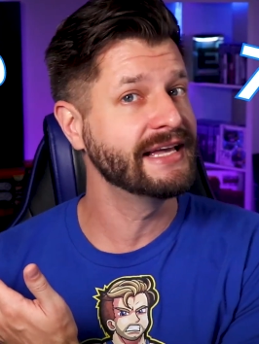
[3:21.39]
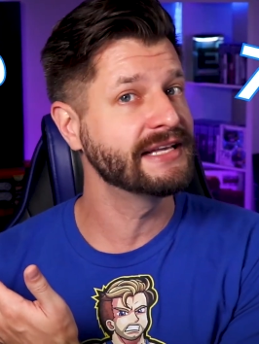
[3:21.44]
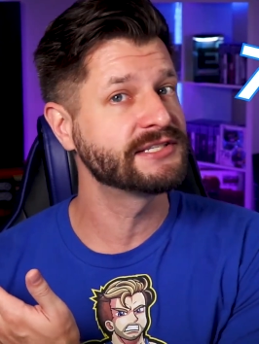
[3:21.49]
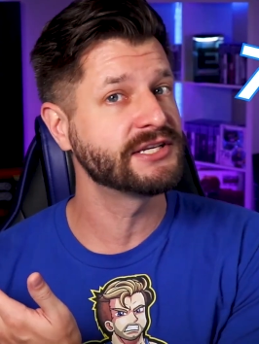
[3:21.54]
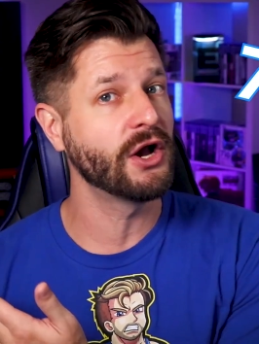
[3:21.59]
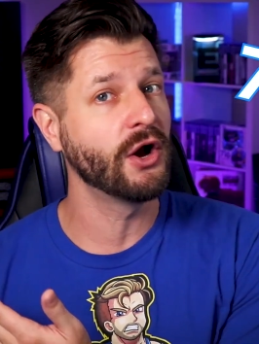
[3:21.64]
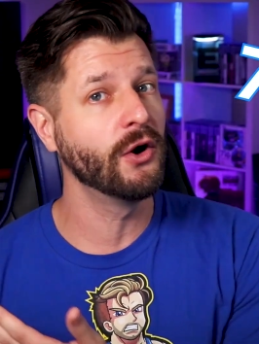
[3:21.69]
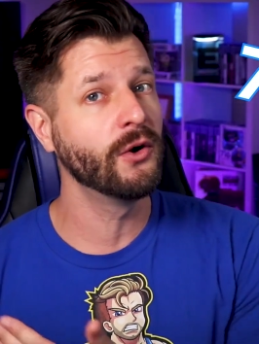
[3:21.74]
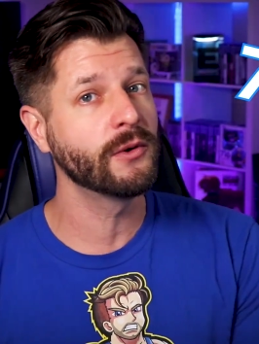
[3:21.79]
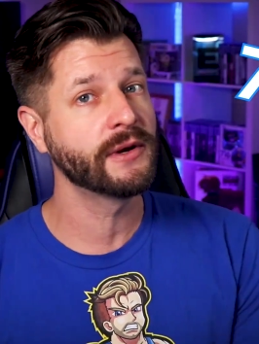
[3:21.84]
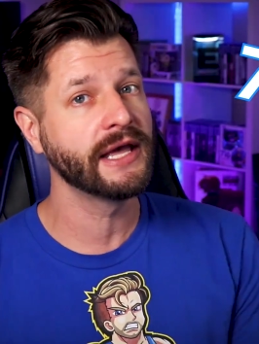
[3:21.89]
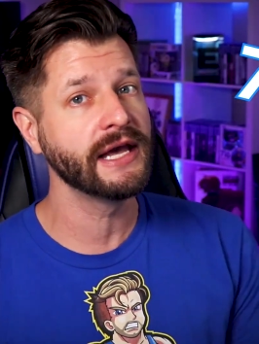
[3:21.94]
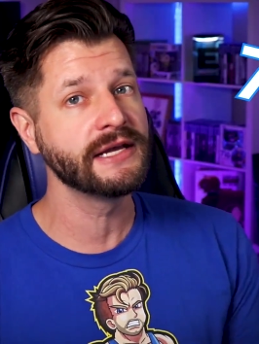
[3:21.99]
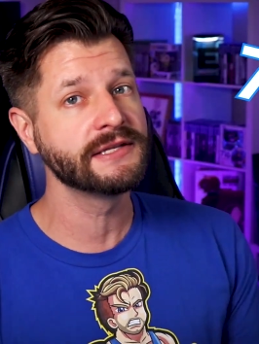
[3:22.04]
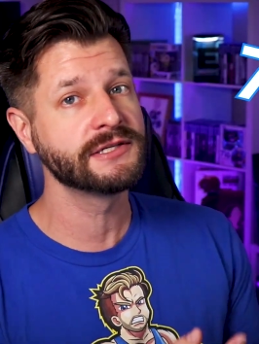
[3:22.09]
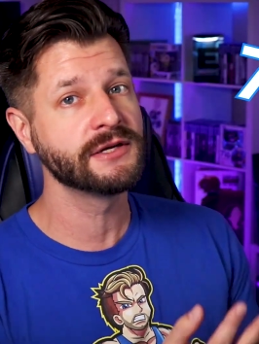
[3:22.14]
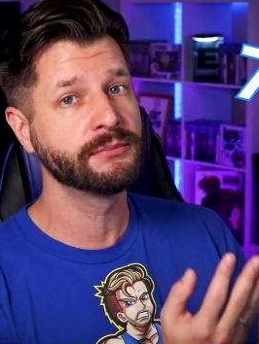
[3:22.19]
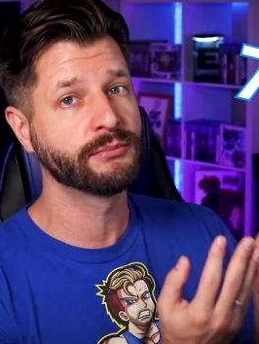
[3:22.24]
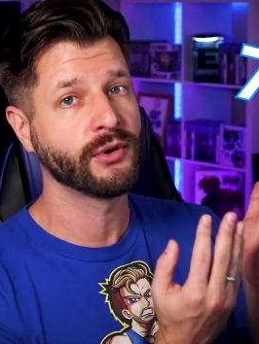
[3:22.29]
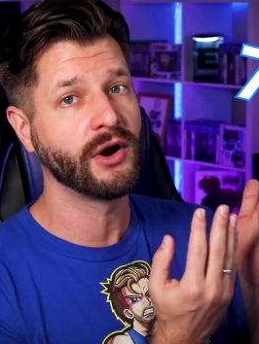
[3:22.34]
it's
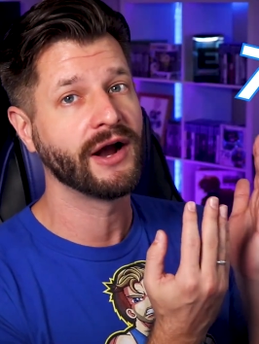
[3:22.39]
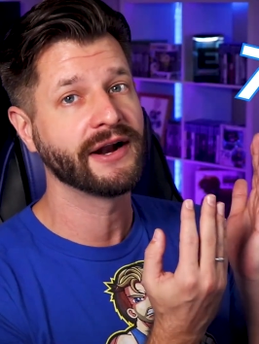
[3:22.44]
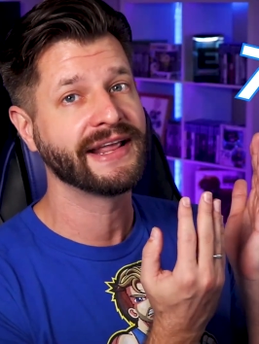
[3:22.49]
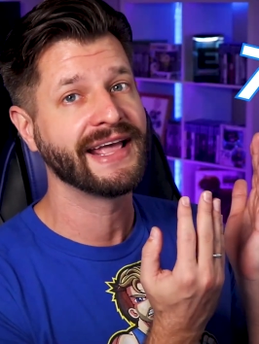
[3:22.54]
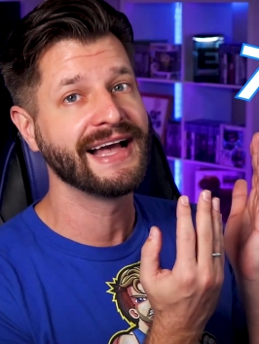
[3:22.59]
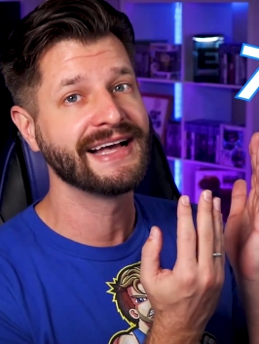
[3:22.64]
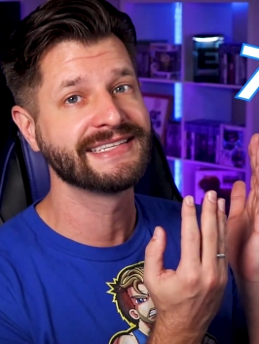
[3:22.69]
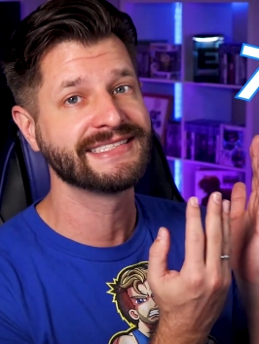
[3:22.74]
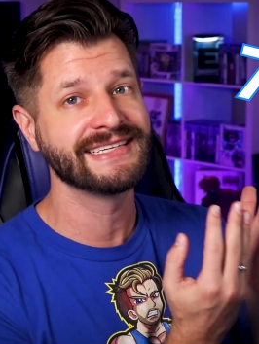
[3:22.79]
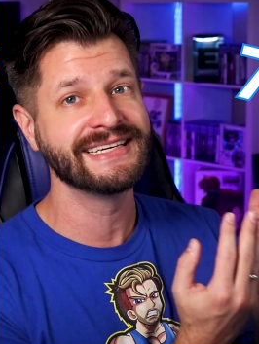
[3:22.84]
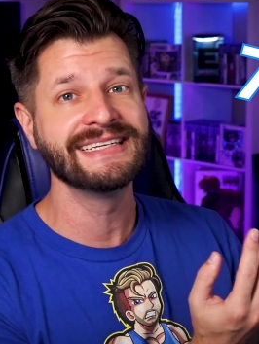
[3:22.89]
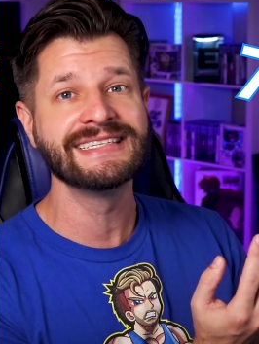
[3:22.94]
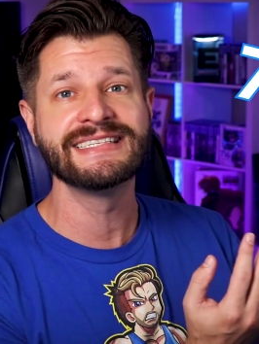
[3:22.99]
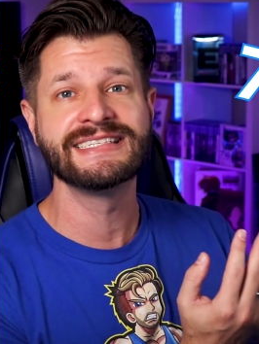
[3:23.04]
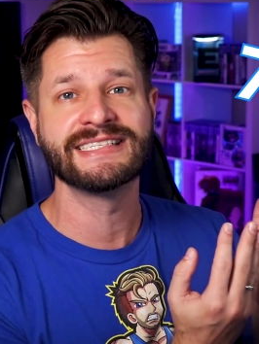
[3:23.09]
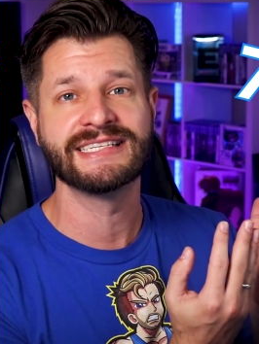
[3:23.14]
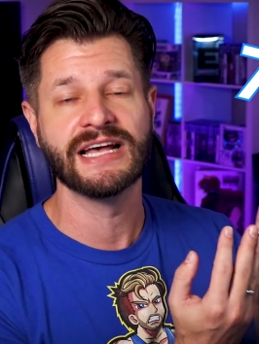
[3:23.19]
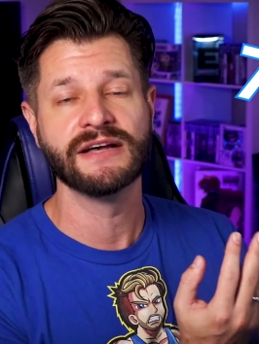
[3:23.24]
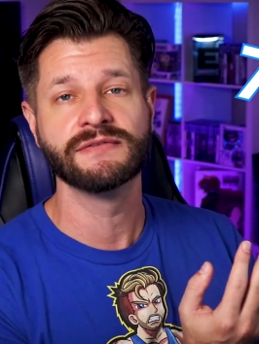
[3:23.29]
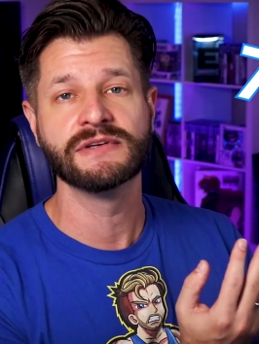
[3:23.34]
okay to broadcast in
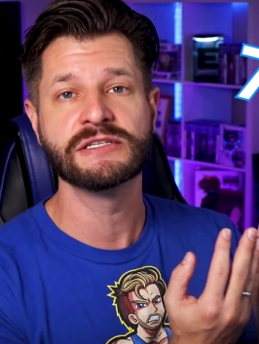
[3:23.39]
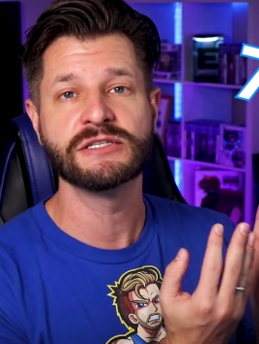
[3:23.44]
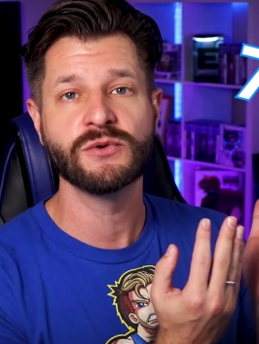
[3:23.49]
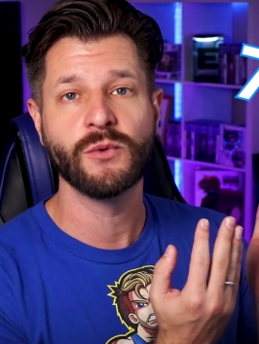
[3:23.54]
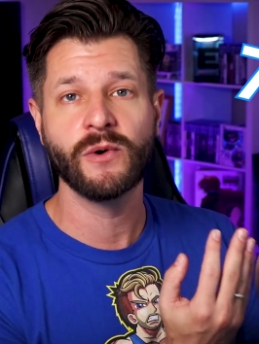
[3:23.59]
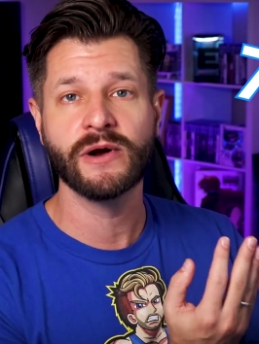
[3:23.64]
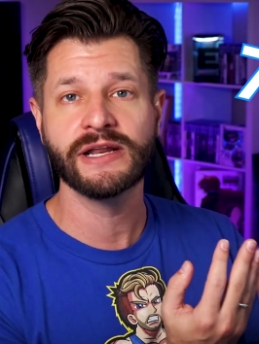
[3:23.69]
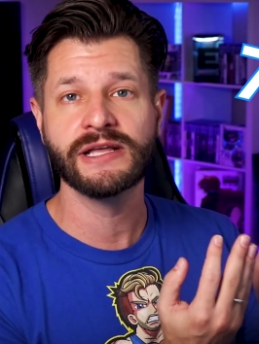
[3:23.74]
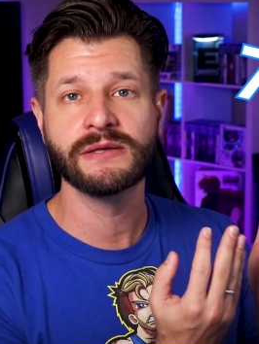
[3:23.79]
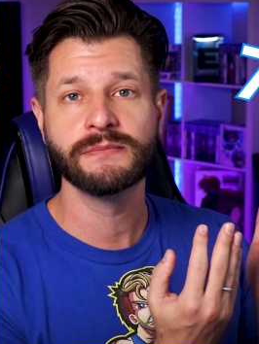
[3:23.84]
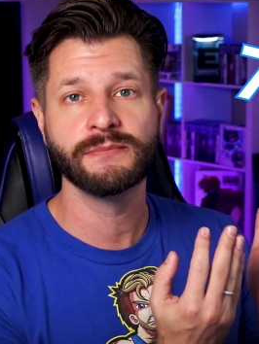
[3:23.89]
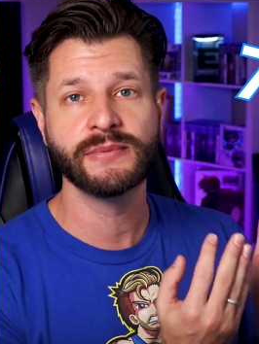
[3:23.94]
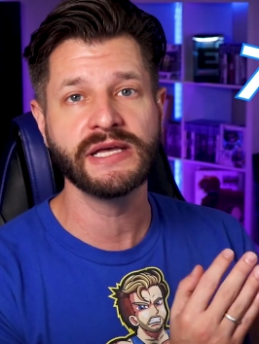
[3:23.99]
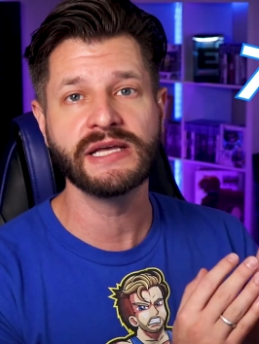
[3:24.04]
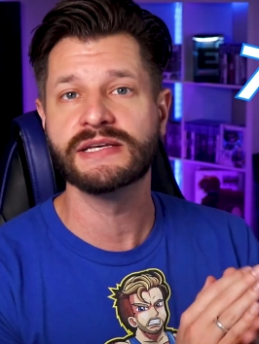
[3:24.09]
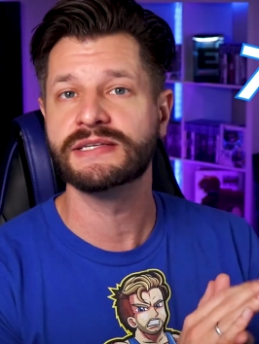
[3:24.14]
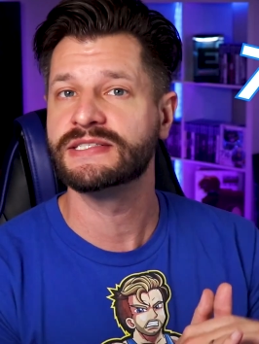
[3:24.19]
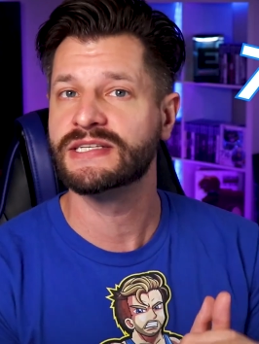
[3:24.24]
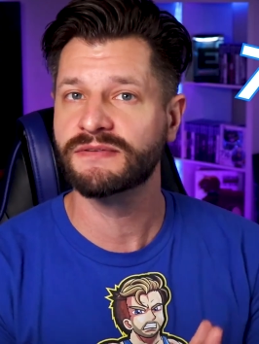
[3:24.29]
720p.